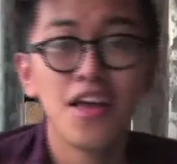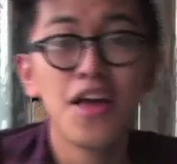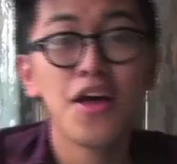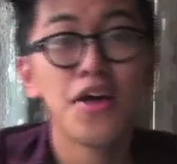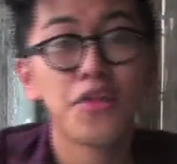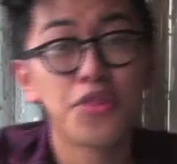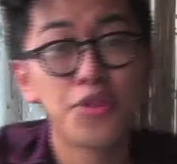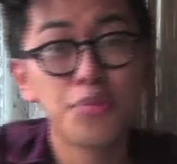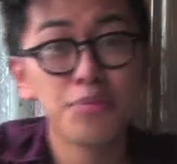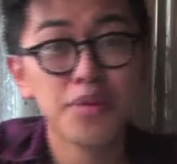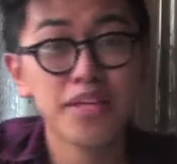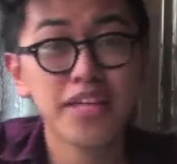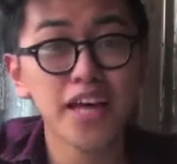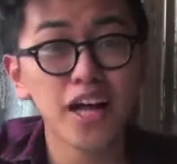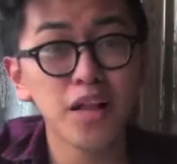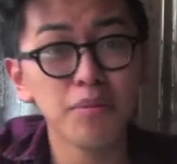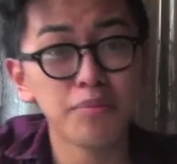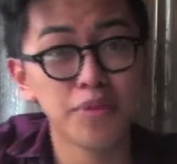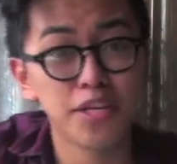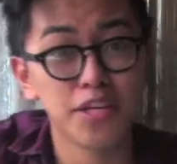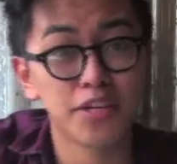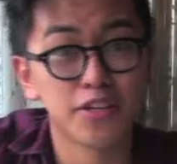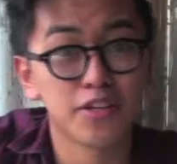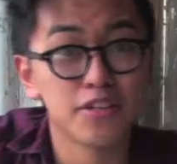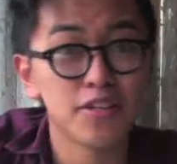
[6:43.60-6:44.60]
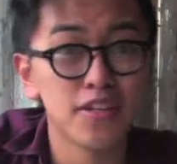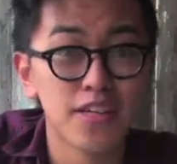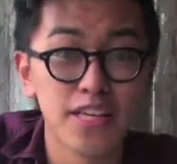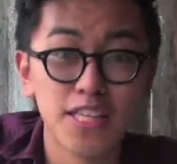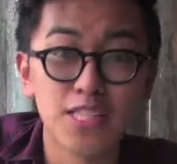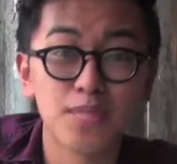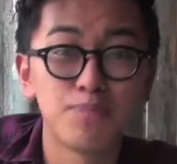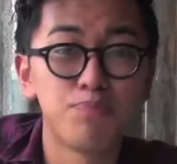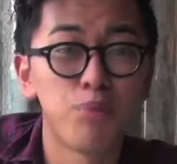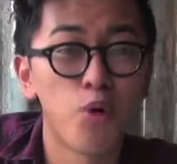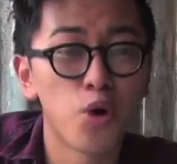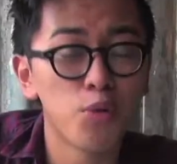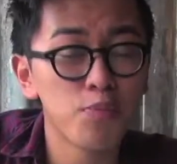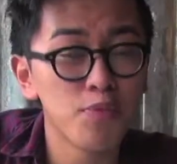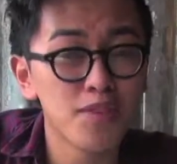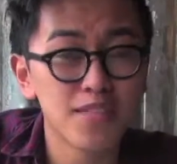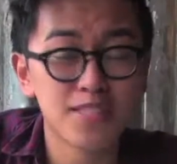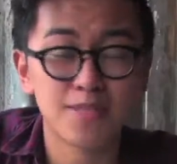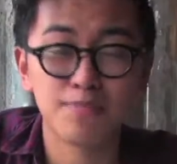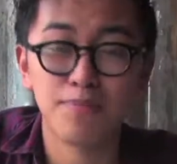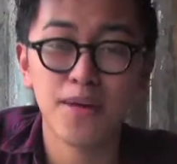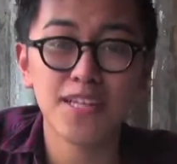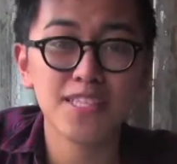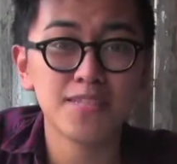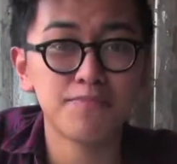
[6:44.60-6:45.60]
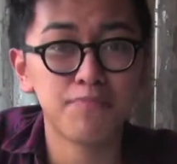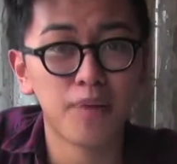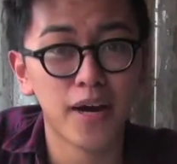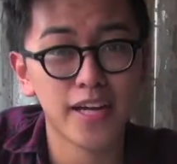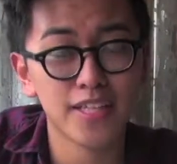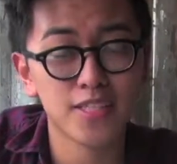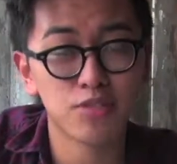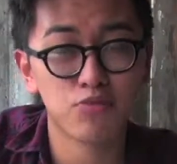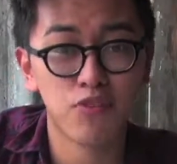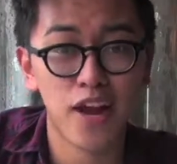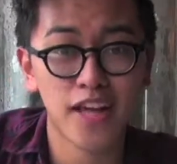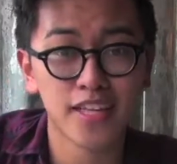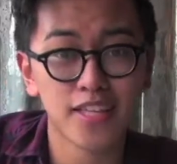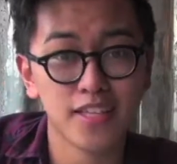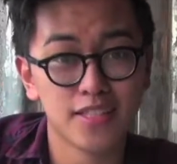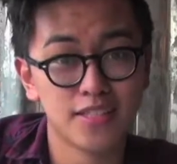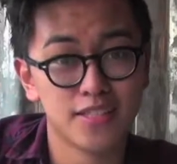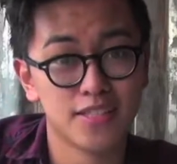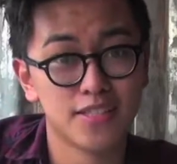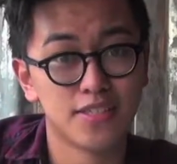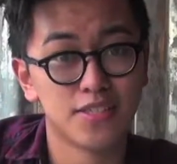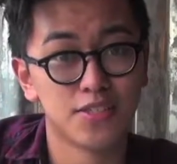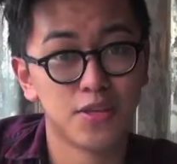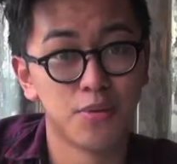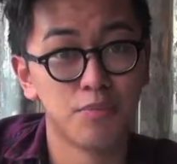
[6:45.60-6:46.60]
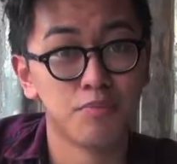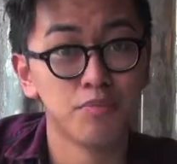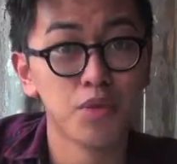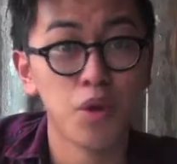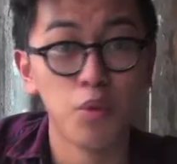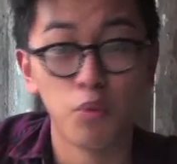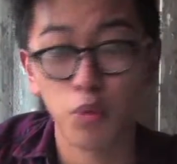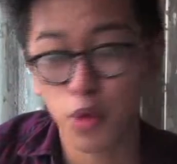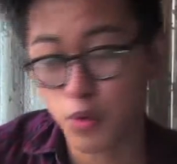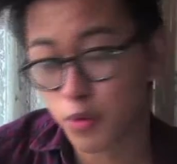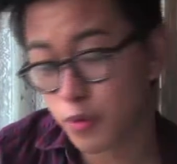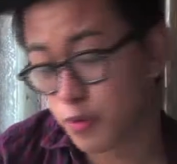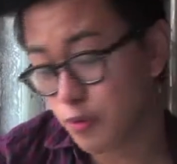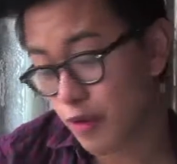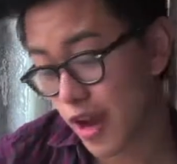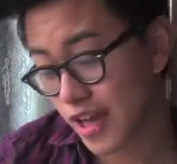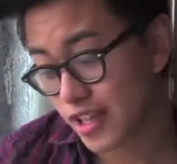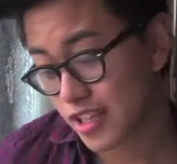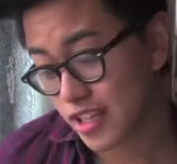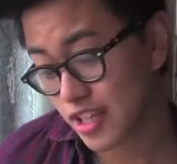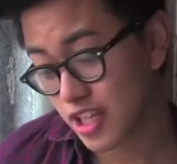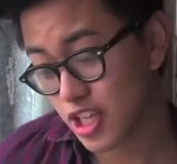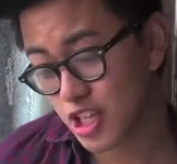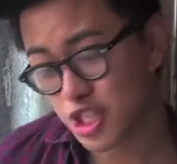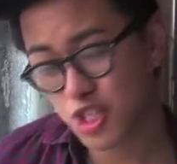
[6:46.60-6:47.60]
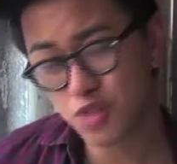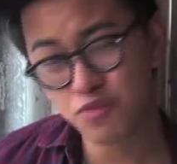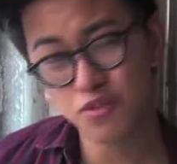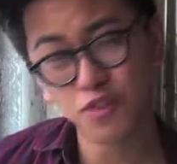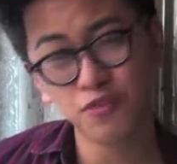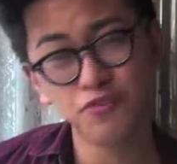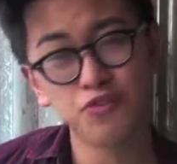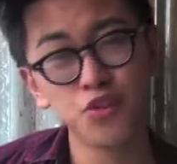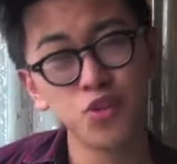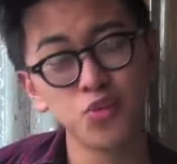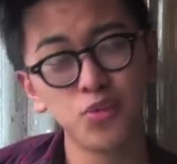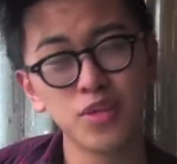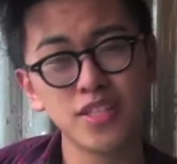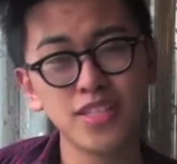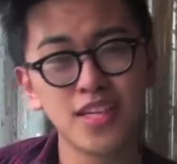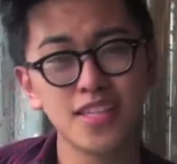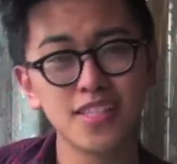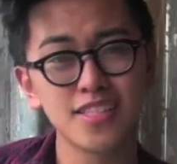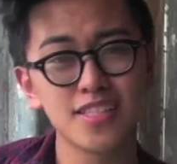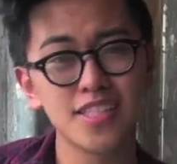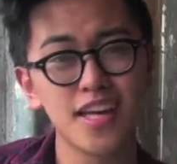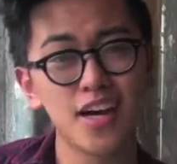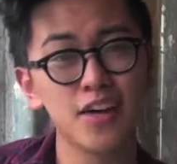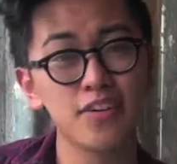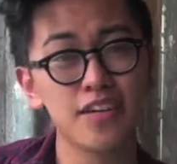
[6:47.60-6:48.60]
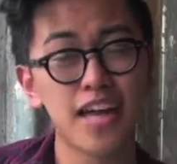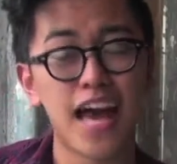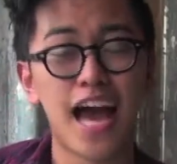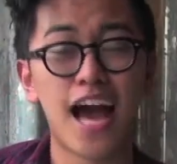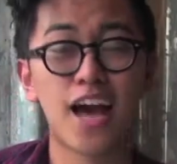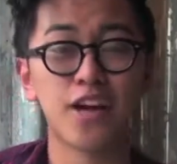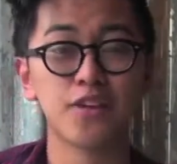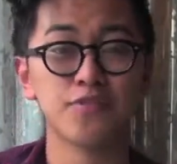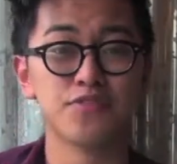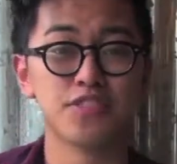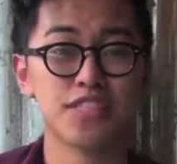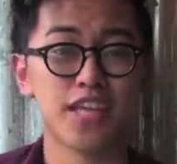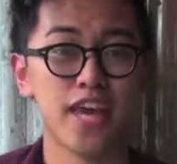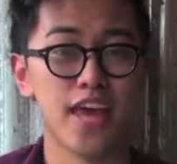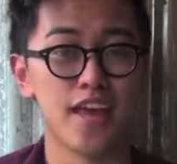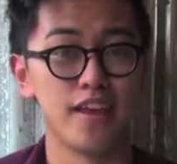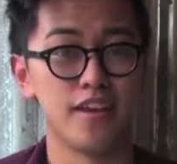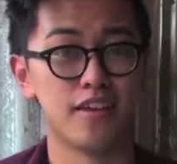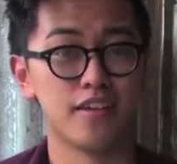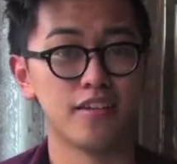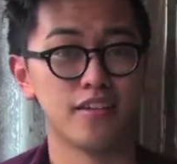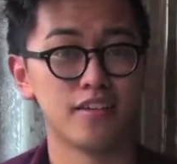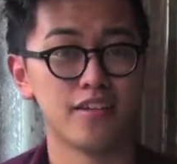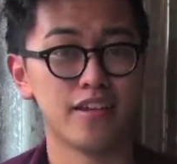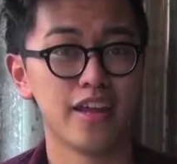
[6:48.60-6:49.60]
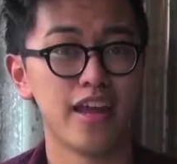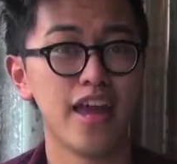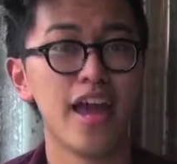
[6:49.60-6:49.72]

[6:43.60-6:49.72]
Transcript: The Miguel meter is Bournemouth's Best Bites ranking system, where we rank each of the food we test out of 10.